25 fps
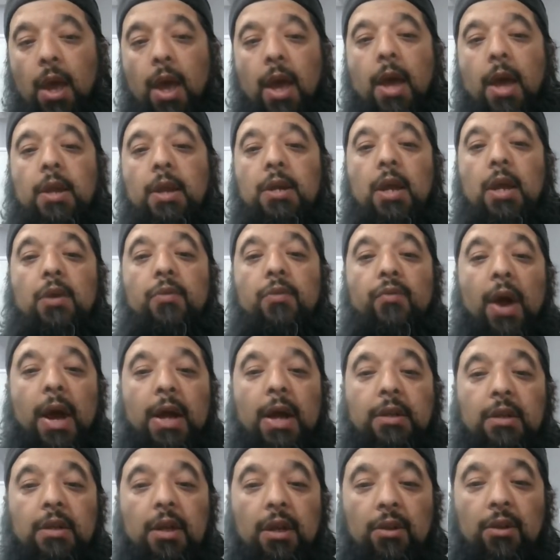And in
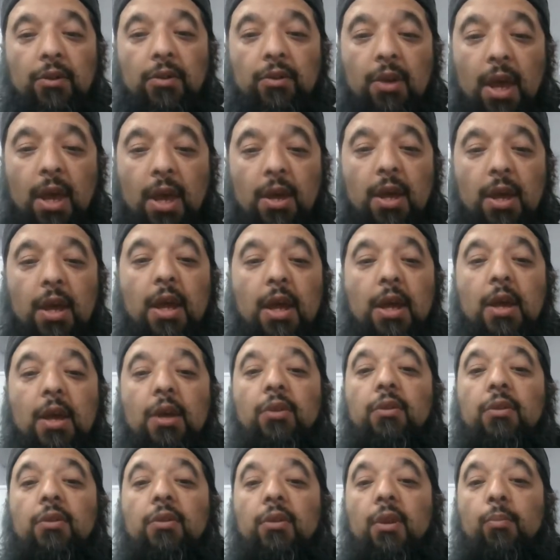fact, say he
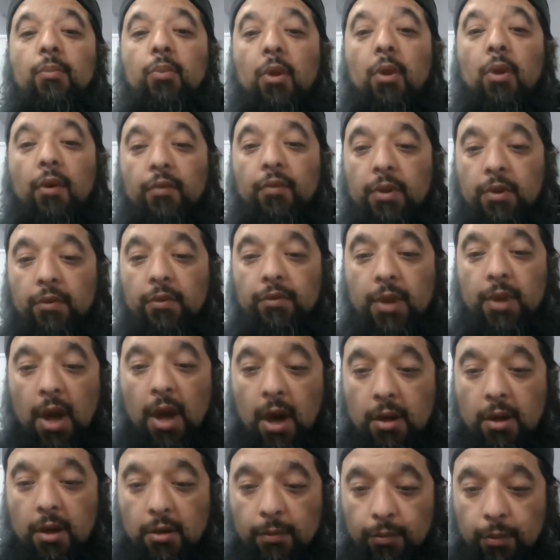is the prophet of the
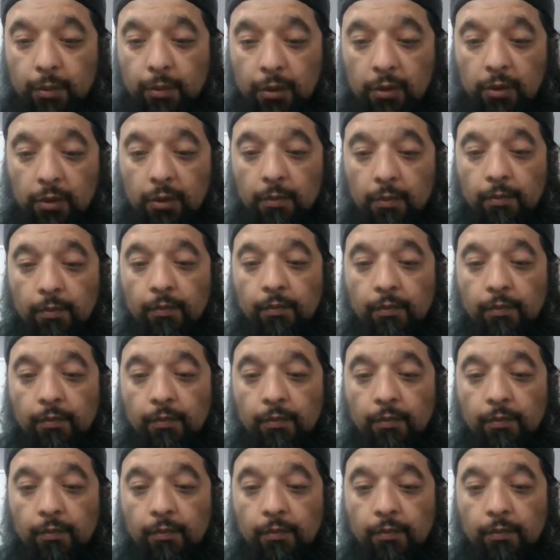Arabs.